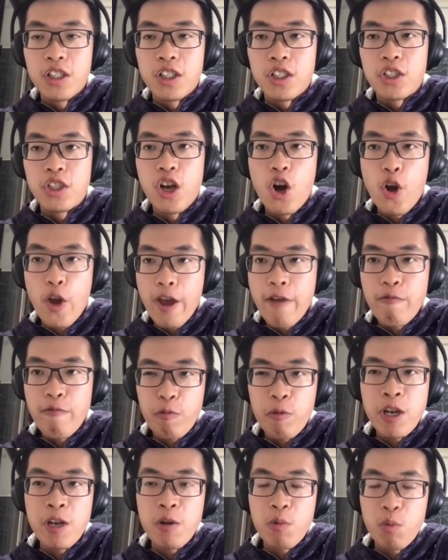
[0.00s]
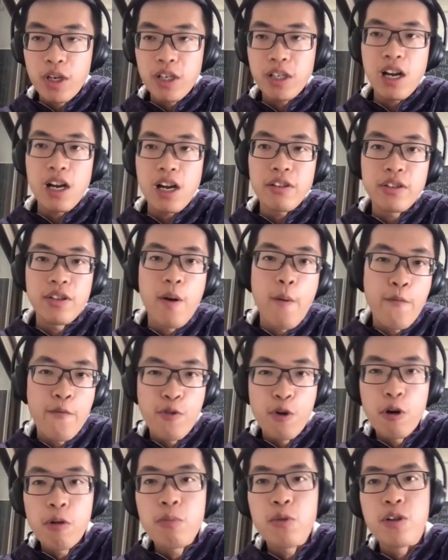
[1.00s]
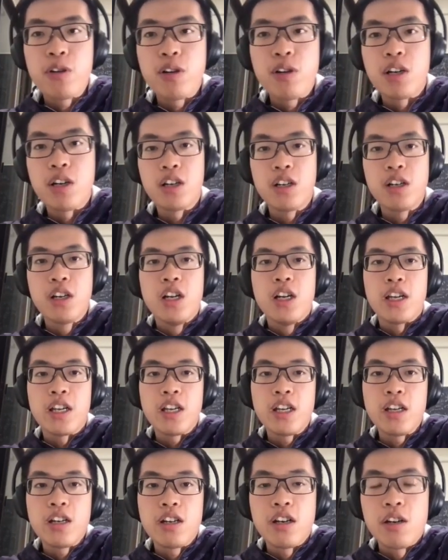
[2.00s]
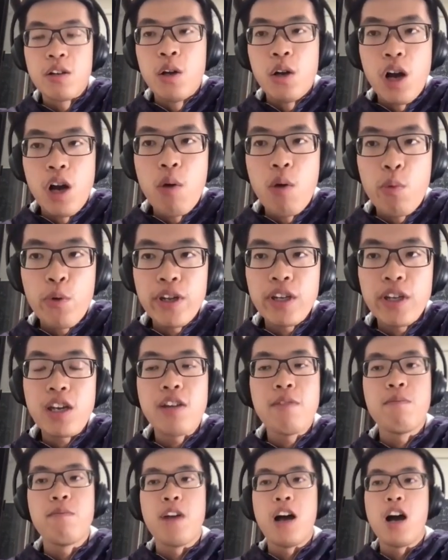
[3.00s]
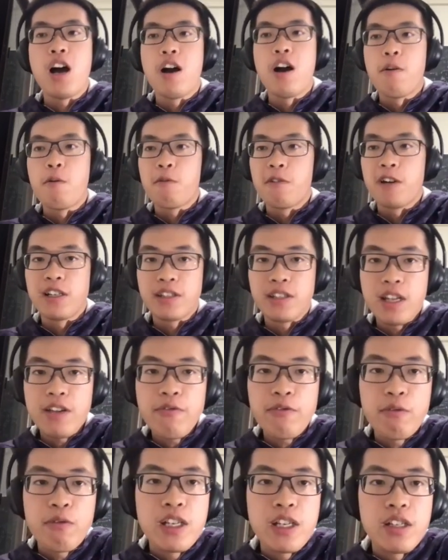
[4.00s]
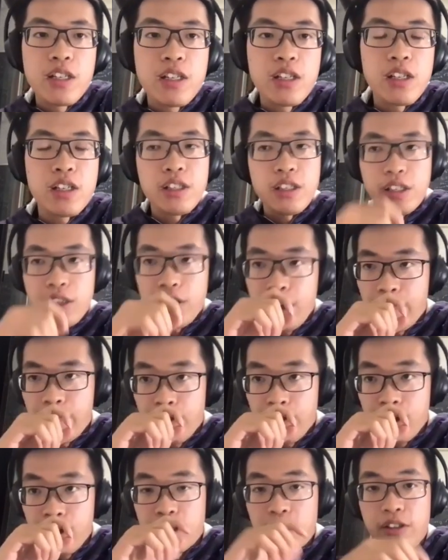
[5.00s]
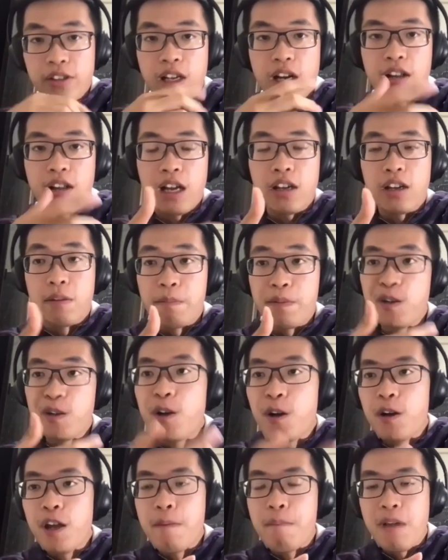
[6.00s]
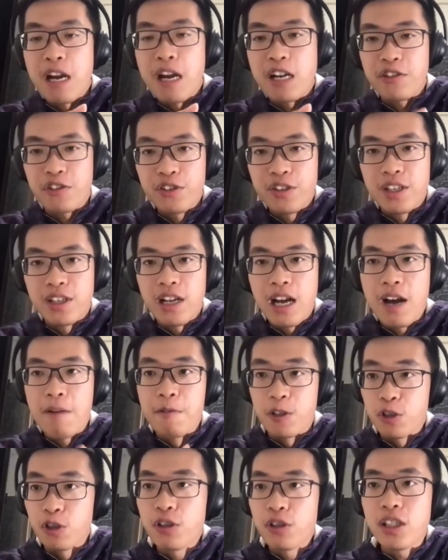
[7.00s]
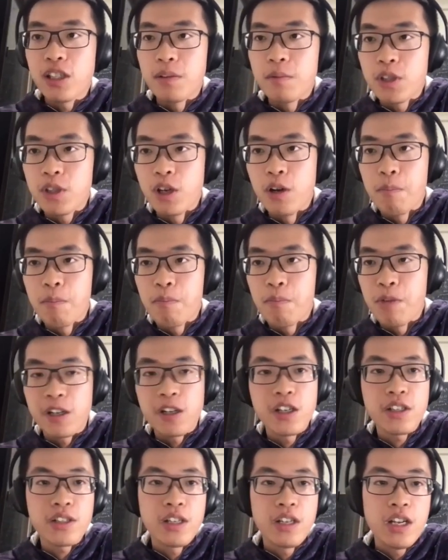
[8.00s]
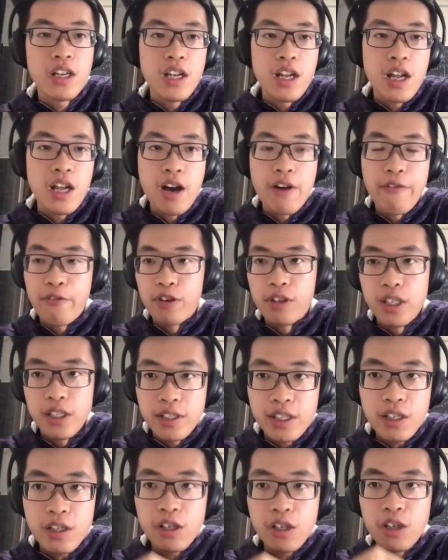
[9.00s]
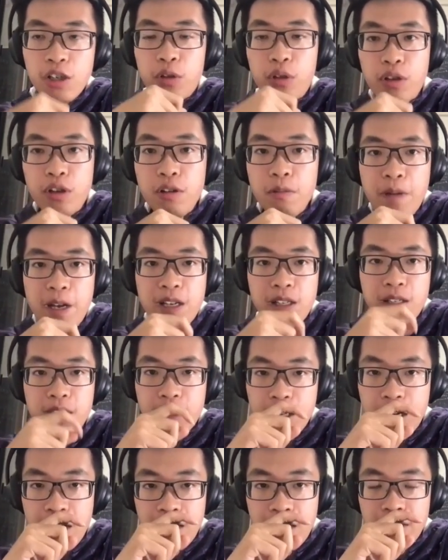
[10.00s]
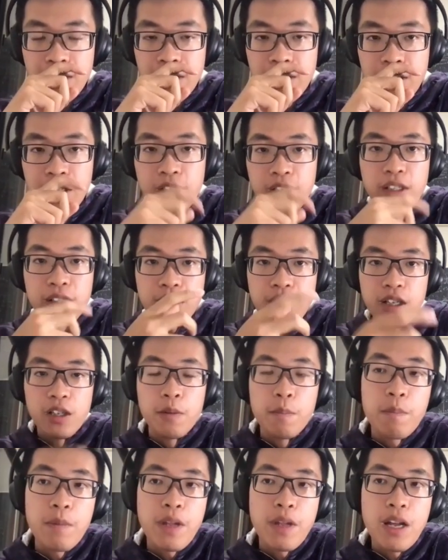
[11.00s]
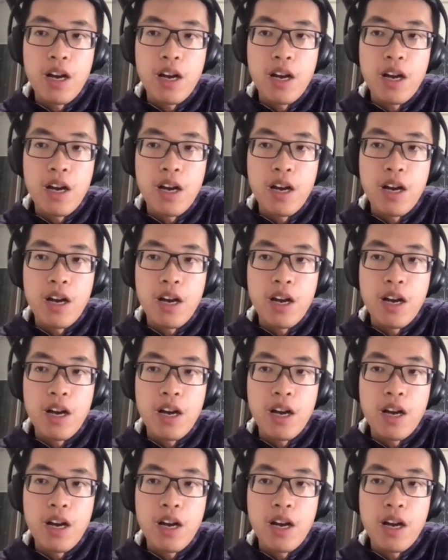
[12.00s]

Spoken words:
So if we work out the formula here, we can safely focus on like a pure imagining Hamiltonian. So because for the single qubit case, so